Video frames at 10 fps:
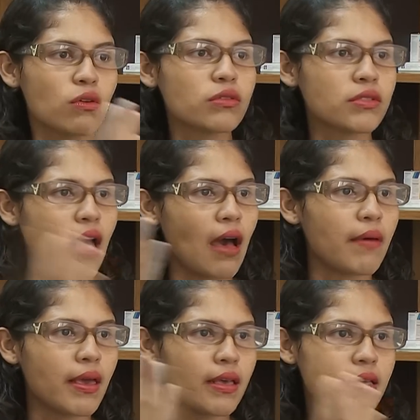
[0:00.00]
kicked his
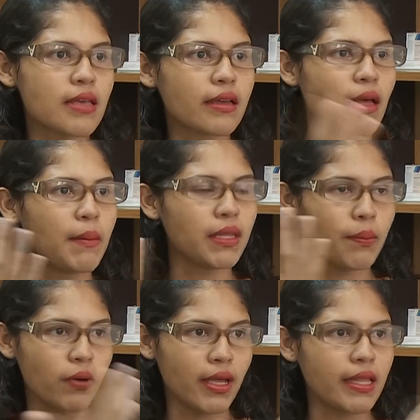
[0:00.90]
testicles.
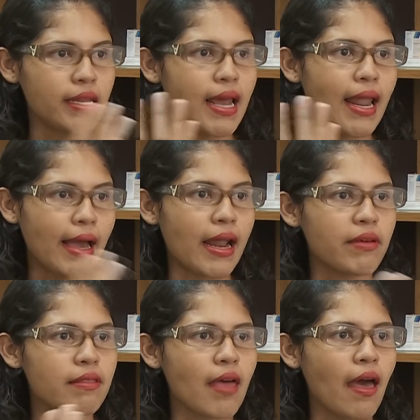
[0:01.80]
Every day for
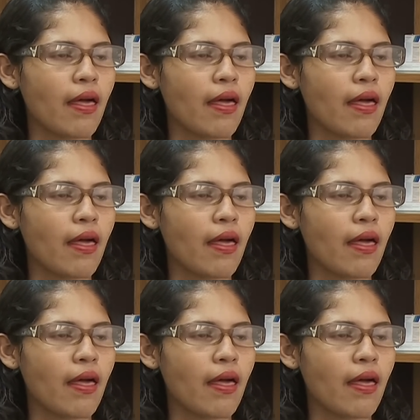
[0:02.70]
weeks he was